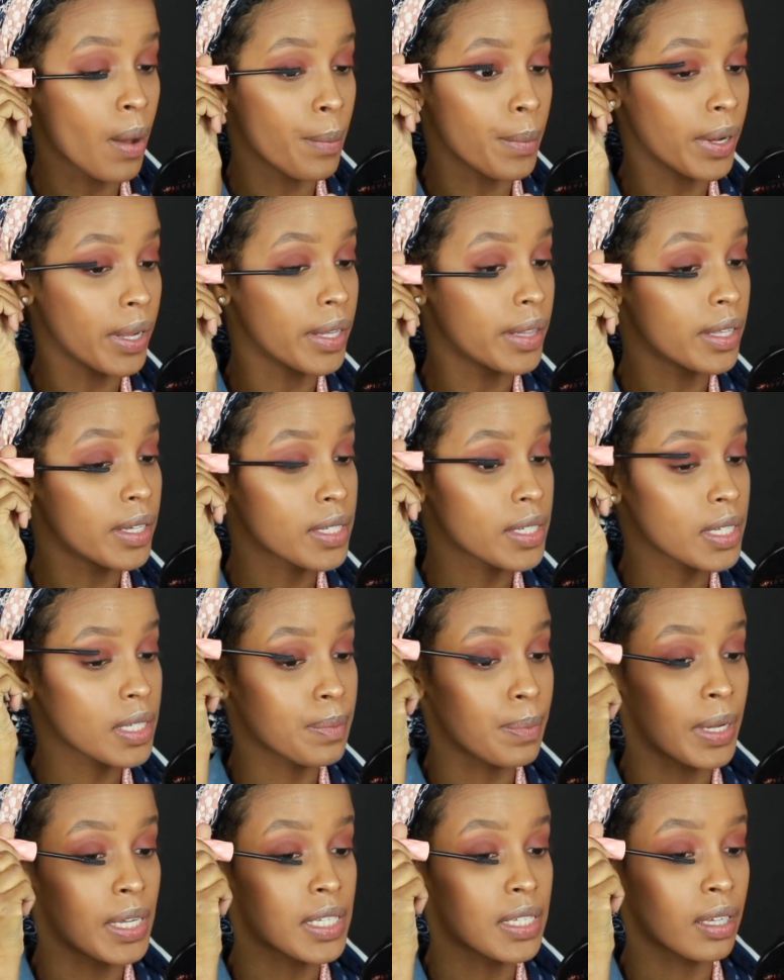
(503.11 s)
But this
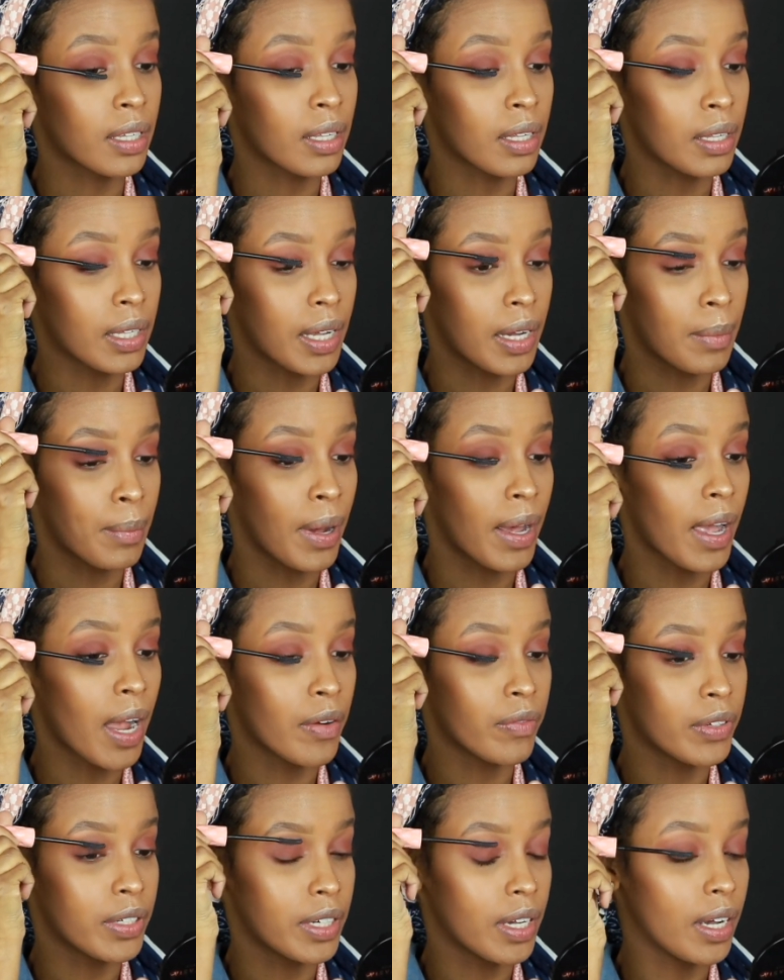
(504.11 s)
is basically like my
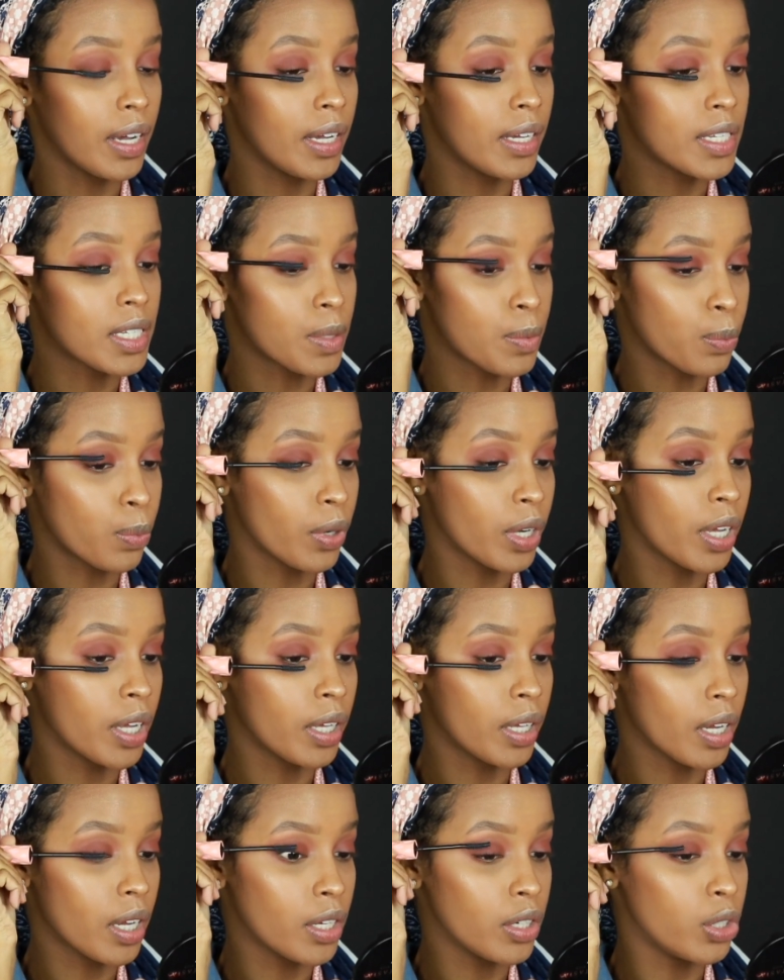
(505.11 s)
everyday
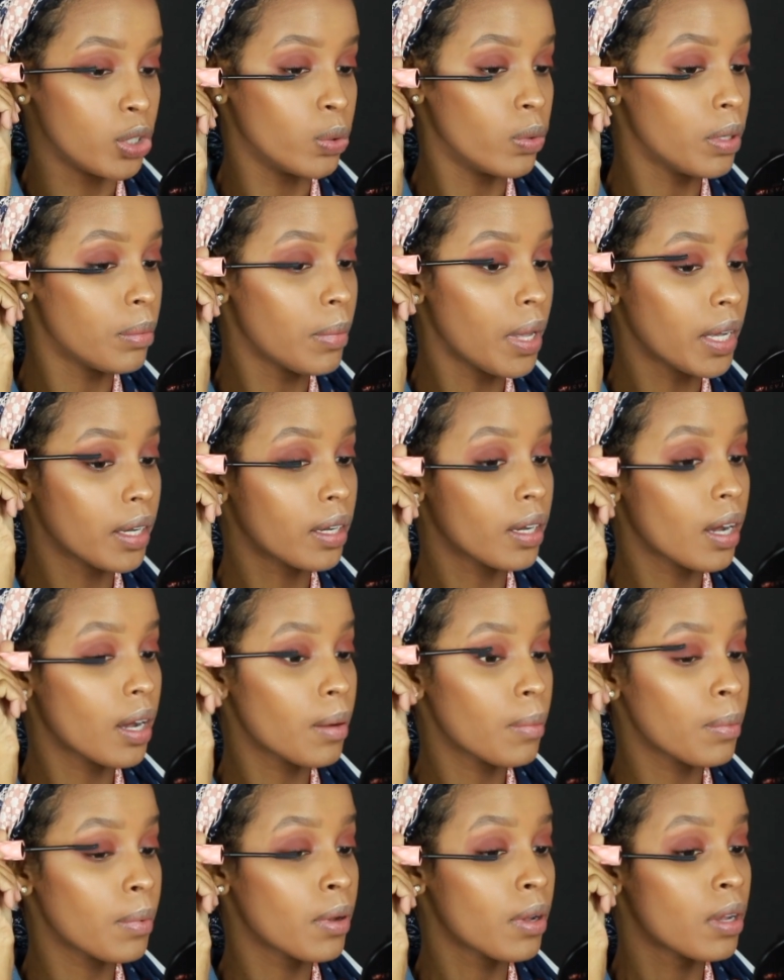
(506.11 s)
spring dewy
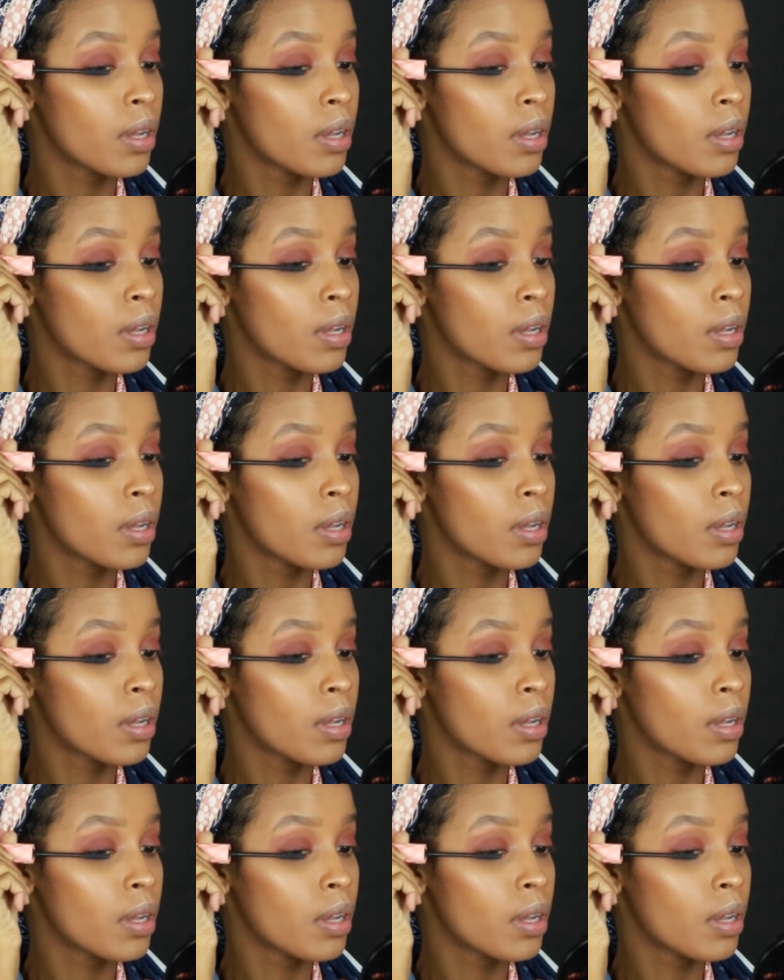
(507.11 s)
makeup,